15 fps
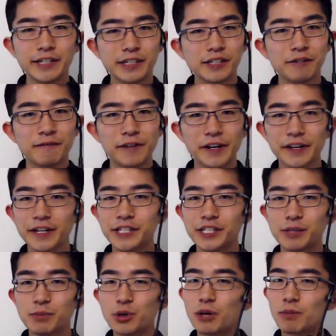is a fairly
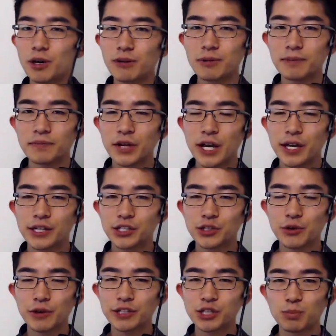simple problem,
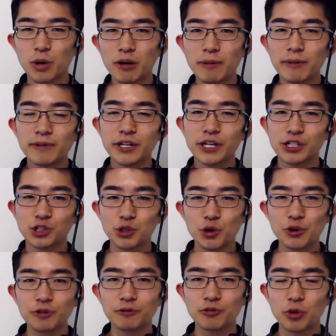so it's probably a
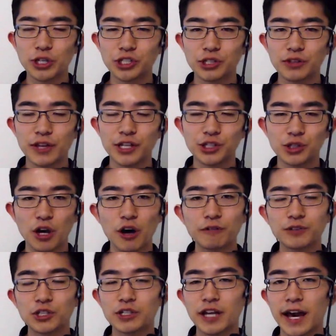sort of question that's
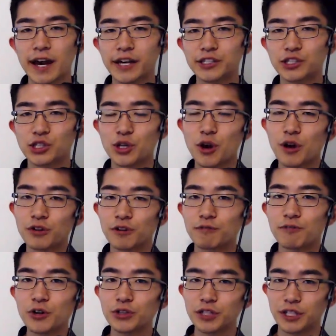often asked on a
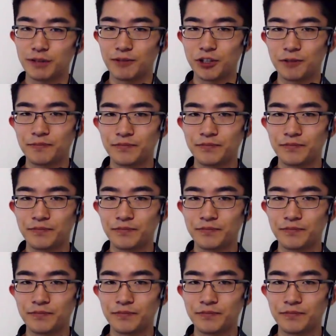phone interview.